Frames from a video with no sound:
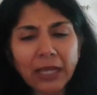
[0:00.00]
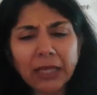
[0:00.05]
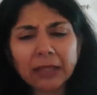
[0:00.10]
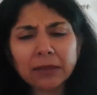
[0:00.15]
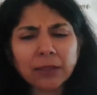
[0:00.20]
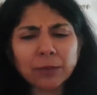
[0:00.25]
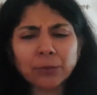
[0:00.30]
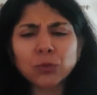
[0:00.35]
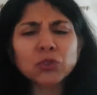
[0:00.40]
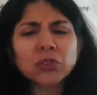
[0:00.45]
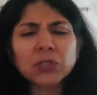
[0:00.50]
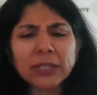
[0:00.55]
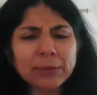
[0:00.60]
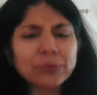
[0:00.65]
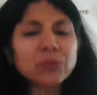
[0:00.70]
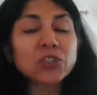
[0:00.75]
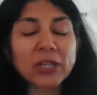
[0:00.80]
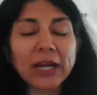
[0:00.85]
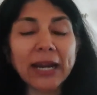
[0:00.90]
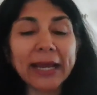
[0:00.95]
the
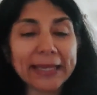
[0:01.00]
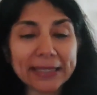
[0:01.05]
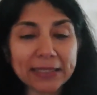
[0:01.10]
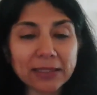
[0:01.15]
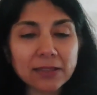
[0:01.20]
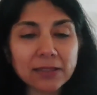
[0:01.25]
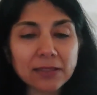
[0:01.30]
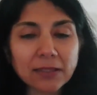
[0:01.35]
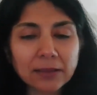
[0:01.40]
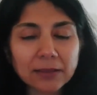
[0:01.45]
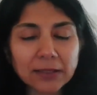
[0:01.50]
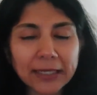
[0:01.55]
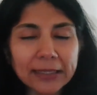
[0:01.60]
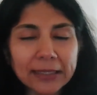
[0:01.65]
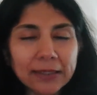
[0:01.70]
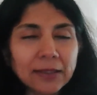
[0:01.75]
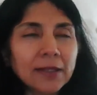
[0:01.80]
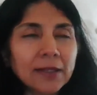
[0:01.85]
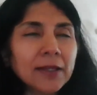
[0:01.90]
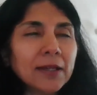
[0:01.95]
Muslim shrines,
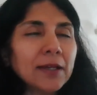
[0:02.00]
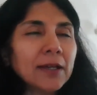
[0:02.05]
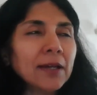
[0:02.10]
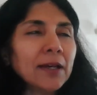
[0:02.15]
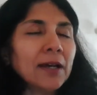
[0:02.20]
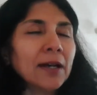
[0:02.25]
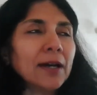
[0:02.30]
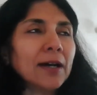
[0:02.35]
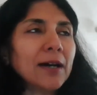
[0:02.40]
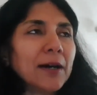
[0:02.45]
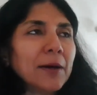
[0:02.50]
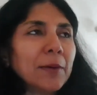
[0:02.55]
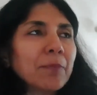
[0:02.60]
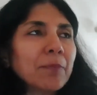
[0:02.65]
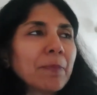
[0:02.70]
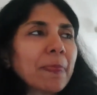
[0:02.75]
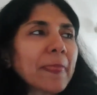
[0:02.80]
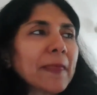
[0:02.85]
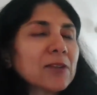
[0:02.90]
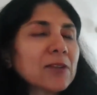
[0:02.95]
right?
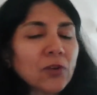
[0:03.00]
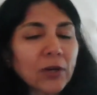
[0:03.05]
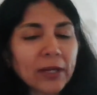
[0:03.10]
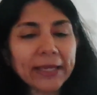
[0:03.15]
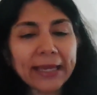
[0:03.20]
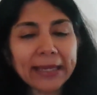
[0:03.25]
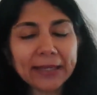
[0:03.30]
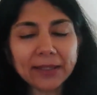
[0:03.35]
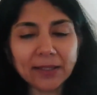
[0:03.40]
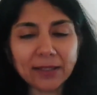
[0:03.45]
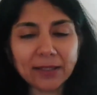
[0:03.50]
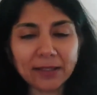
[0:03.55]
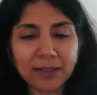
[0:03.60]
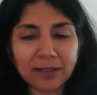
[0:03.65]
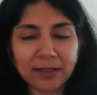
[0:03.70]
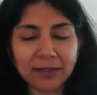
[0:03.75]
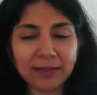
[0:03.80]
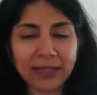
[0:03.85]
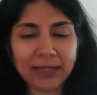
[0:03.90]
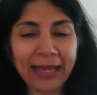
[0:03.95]
So again,
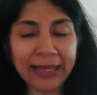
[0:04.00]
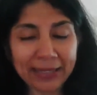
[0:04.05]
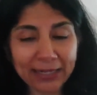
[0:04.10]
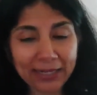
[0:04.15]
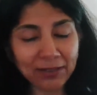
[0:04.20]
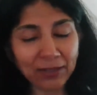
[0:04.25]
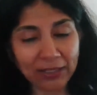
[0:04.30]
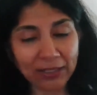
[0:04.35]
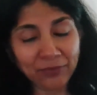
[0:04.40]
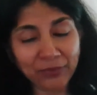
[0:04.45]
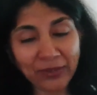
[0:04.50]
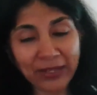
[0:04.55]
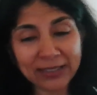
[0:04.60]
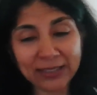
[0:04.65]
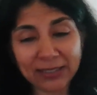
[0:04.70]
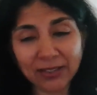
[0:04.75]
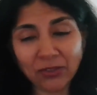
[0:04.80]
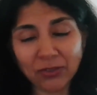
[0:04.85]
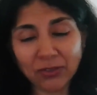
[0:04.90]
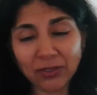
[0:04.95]
and in
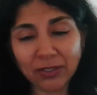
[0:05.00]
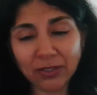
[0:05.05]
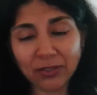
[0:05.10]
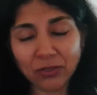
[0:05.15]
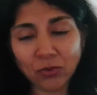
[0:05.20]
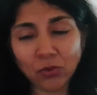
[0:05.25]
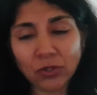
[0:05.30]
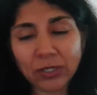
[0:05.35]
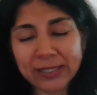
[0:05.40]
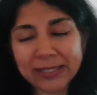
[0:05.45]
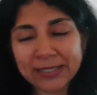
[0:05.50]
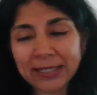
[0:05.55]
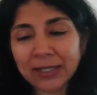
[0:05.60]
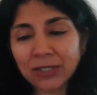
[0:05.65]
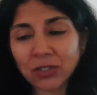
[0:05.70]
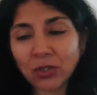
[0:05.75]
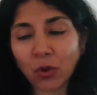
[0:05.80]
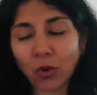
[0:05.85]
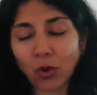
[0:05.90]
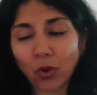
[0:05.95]
fact, the Dogra
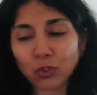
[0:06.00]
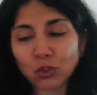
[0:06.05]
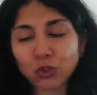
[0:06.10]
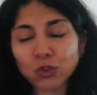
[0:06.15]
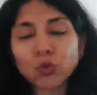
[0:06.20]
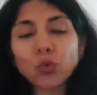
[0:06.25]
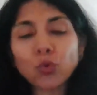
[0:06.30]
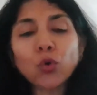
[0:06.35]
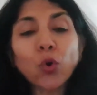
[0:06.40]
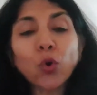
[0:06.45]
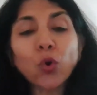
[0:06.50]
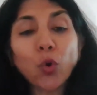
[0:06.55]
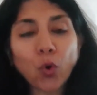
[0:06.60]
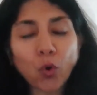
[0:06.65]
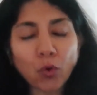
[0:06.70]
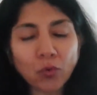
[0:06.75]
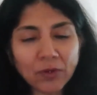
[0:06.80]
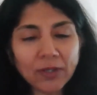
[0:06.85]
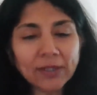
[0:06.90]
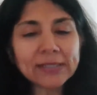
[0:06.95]
state took
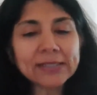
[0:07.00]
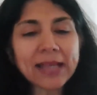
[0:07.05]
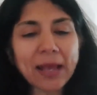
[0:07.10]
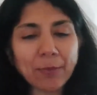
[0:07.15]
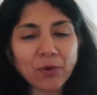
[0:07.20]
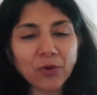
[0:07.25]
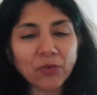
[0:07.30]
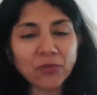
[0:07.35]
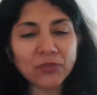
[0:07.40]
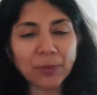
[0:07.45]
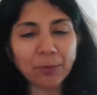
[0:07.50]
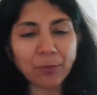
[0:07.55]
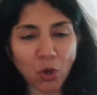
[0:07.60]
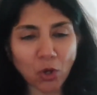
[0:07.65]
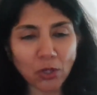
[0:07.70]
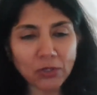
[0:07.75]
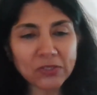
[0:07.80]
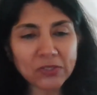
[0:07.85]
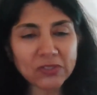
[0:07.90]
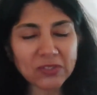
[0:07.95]
over some of the
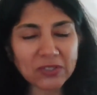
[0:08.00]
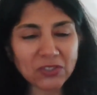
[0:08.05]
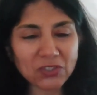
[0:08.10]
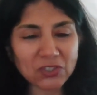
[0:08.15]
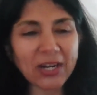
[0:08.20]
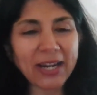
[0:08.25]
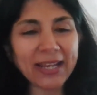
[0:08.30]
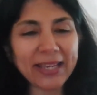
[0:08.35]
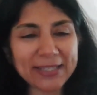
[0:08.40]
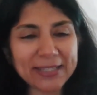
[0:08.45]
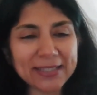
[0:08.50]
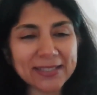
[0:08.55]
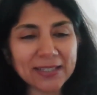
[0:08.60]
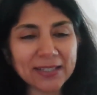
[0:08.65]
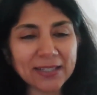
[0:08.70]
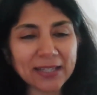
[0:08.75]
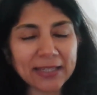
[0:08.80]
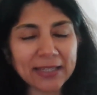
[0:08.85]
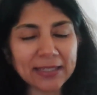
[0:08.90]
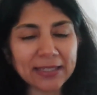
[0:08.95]
mosques and shrines
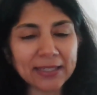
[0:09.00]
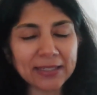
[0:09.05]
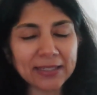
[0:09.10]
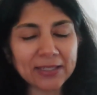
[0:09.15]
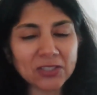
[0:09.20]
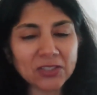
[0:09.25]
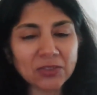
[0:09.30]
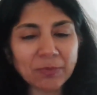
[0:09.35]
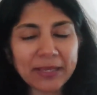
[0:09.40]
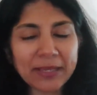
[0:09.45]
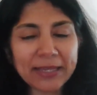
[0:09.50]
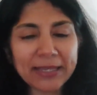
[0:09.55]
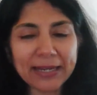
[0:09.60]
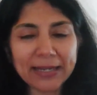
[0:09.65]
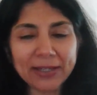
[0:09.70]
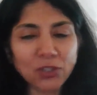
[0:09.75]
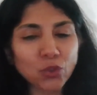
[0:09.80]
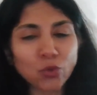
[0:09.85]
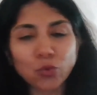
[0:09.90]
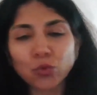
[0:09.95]
in Kashmir
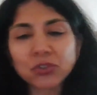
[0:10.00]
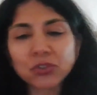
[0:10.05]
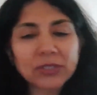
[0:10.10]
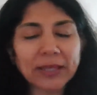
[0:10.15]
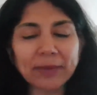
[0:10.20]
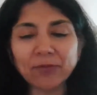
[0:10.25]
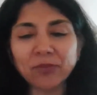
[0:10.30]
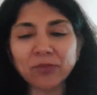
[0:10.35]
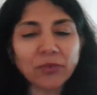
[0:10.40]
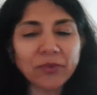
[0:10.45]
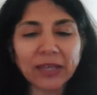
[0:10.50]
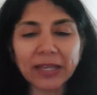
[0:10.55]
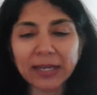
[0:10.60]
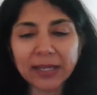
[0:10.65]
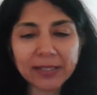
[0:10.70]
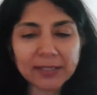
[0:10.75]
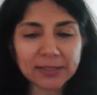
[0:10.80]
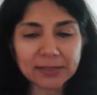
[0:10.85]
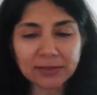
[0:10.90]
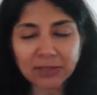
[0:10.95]
and used them for
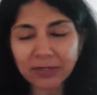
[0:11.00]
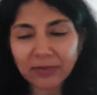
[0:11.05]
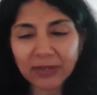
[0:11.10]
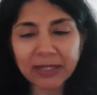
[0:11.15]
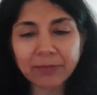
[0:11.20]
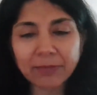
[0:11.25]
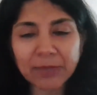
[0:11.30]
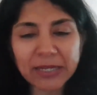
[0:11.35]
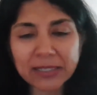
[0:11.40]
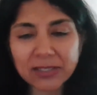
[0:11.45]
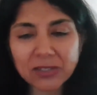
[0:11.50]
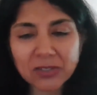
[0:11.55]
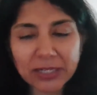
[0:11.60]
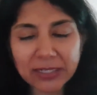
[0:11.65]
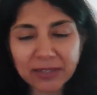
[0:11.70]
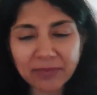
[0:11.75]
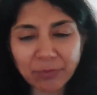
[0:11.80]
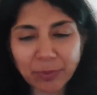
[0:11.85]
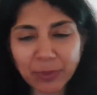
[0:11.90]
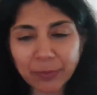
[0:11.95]
various sort of
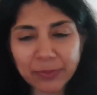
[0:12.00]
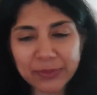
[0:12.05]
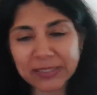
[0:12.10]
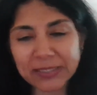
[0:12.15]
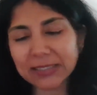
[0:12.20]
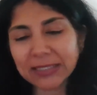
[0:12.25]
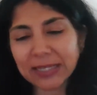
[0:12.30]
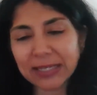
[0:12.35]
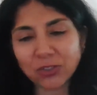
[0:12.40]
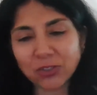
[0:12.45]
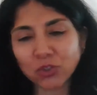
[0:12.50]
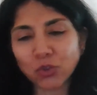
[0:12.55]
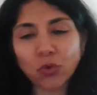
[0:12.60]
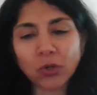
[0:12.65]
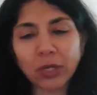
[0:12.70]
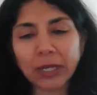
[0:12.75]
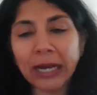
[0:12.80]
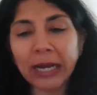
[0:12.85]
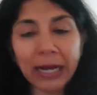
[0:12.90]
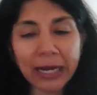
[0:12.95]
administrative purposes, like
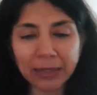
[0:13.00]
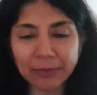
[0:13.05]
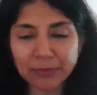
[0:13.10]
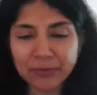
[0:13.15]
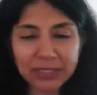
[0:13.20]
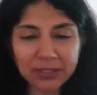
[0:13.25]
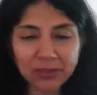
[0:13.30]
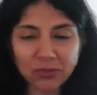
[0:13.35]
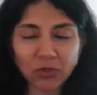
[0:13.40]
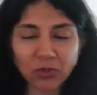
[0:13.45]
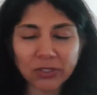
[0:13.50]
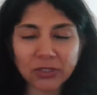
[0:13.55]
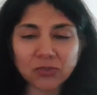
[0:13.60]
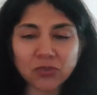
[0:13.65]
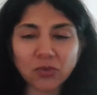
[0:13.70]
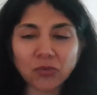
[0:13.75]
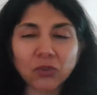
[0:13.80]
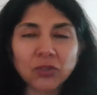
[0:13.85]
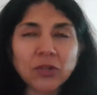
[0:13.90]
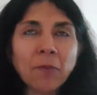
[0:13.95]
storing arms and so on and
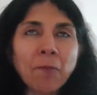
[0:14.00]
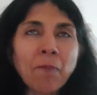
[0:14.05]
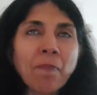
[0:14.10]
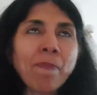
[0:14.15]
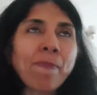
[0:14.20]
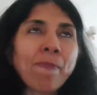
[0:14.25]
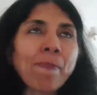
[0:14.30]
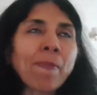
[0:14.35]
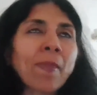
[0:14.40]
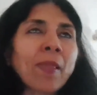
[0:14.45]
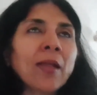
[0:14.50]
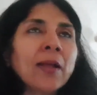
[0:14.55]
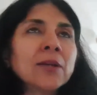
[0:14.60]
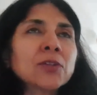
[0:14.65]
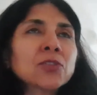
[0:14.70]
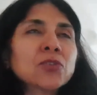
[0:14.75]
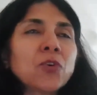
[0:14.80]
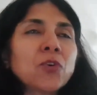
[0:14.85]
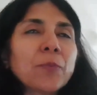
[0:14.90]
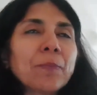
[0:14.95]
so forth.
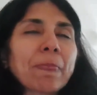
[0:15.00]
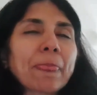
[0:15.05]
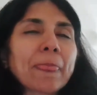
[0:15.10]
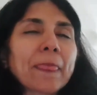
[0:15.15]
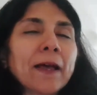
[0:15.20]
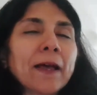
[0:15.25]
So